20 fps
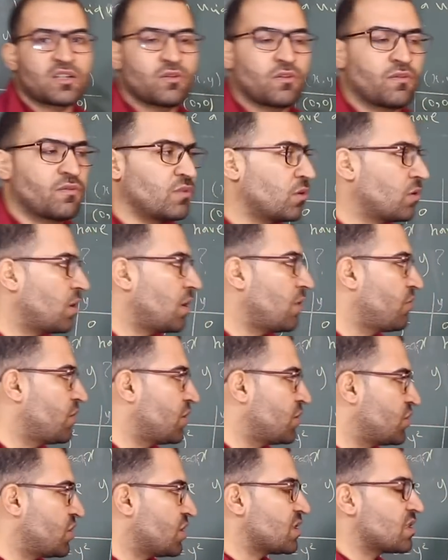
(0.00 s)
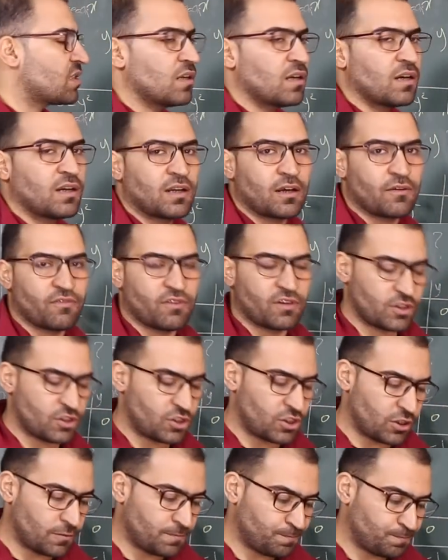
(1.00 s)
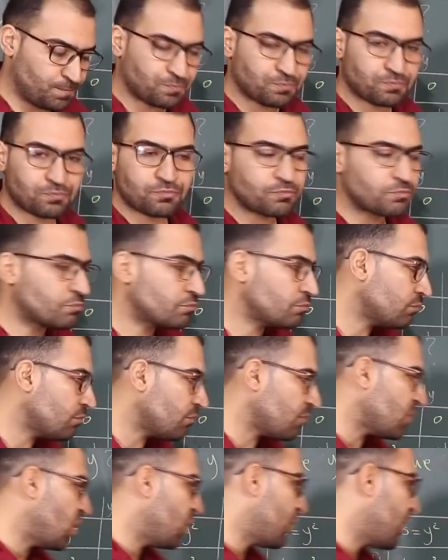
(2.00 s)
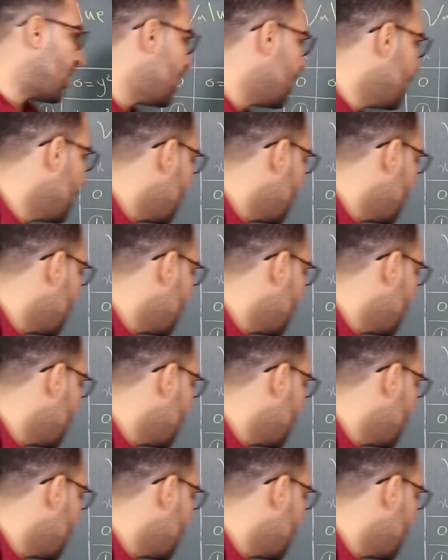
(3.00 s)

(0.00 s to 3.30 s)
of the graph. It's just not a function. Okay,